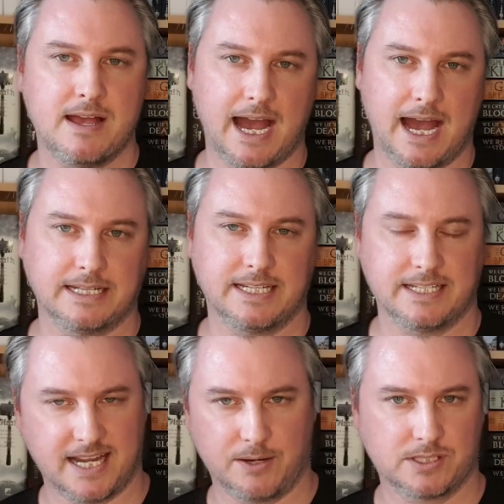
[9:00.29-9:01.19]
and it
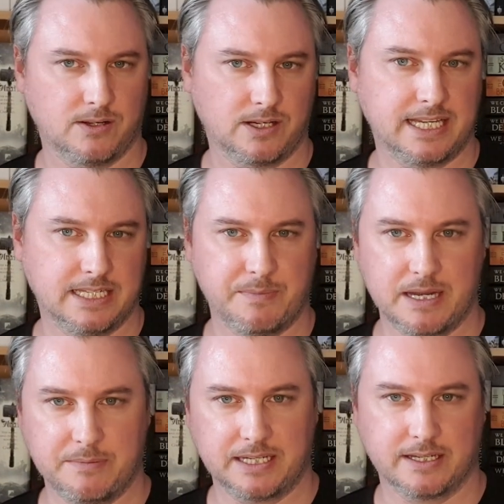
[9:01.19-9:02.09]
sounds like he's
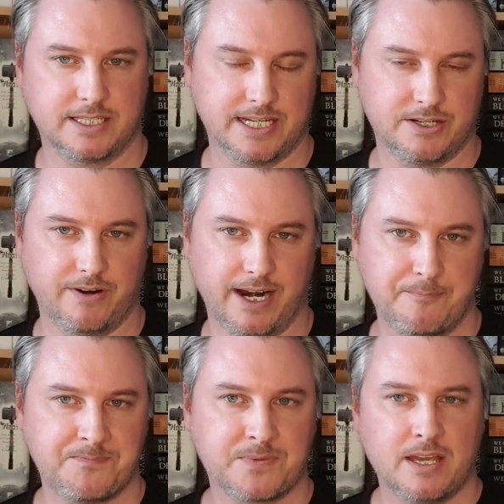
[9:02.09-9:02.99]
maybe considering it.
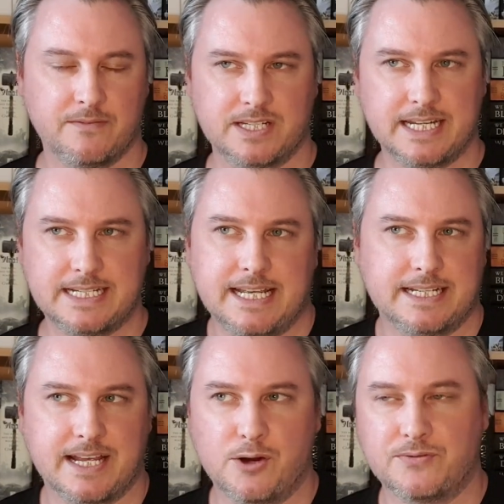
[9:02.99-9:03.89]
The city
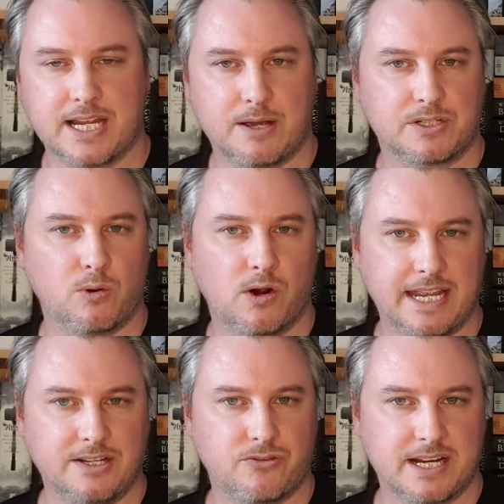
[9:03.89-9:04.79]
itself sounds quite
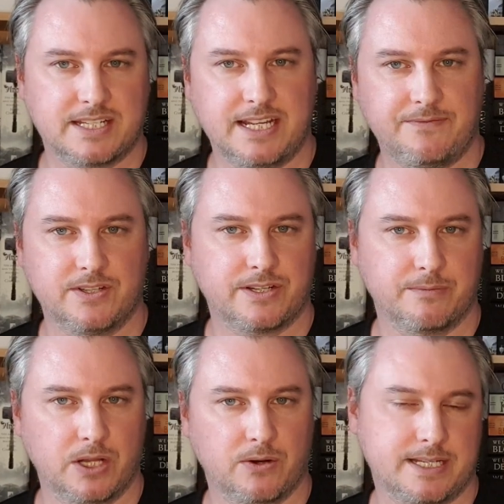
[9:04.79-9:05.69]
interesting. There's
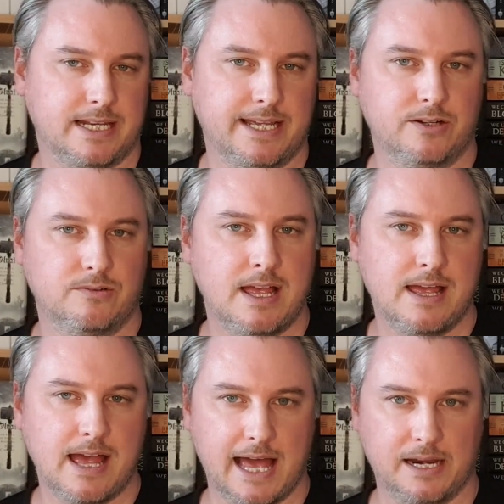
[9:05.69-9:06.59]
some nice little
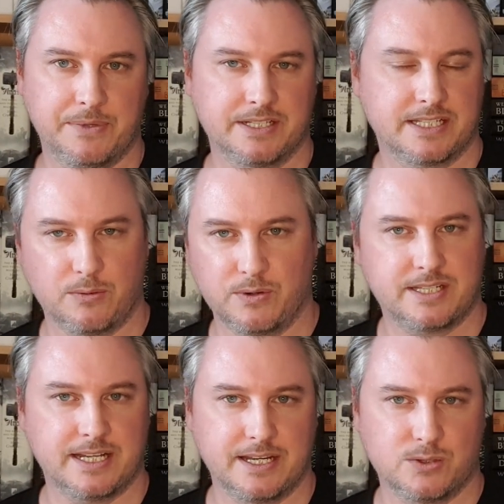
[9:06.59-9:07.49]
elements that we
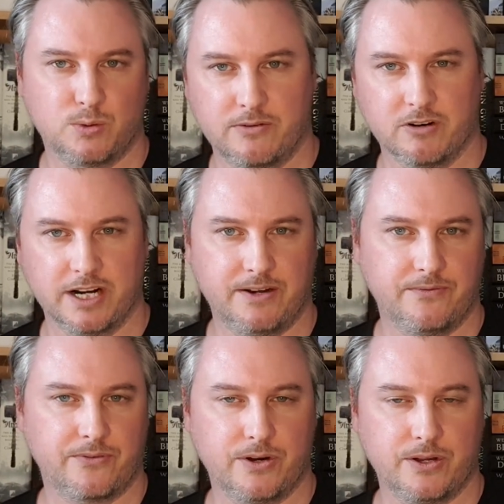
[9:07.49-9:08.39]
see as we're running
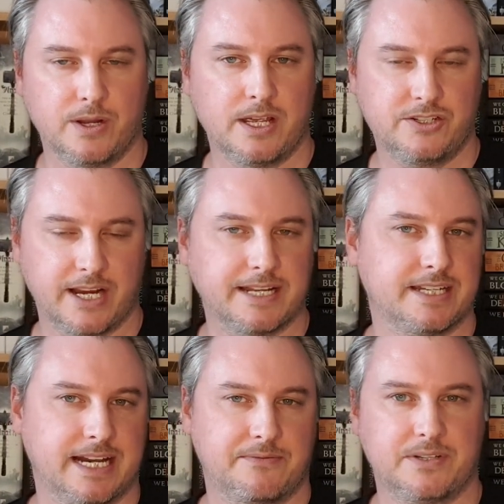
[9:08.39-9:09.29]
through,
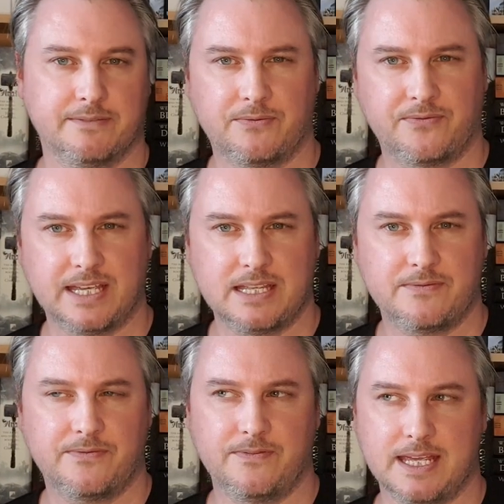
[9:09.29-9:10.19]
chasing after the
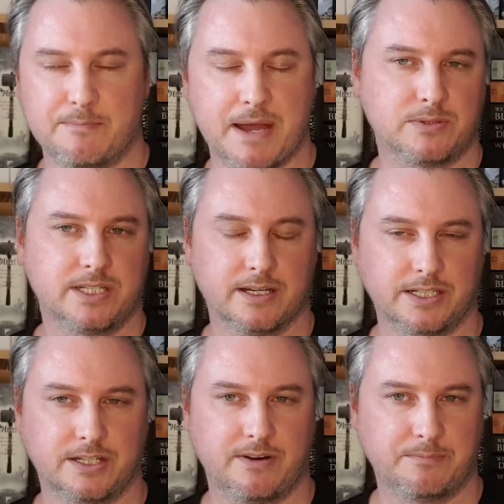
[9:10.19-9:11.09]
thief. The bounty
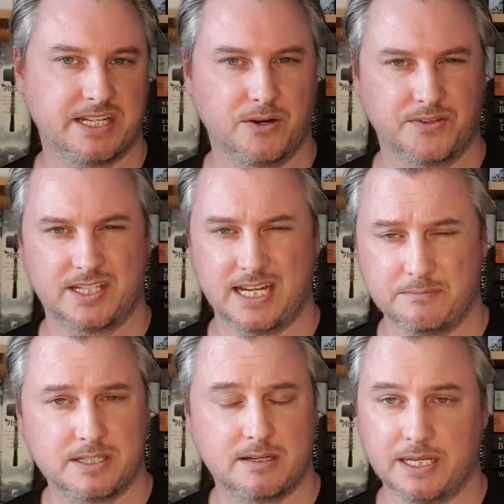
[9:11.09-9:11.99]
hunter himself
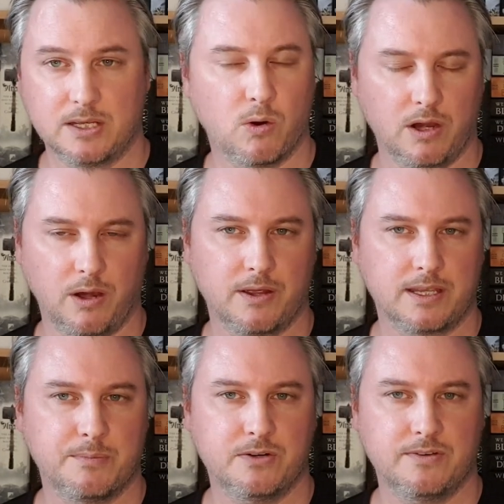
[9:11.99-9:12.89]
seems to be quite
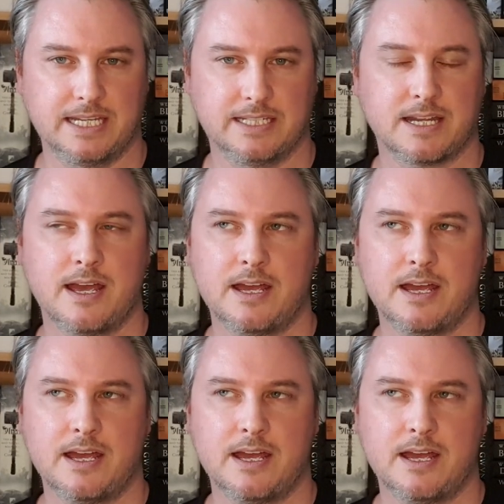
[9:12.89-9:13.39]
likable. He's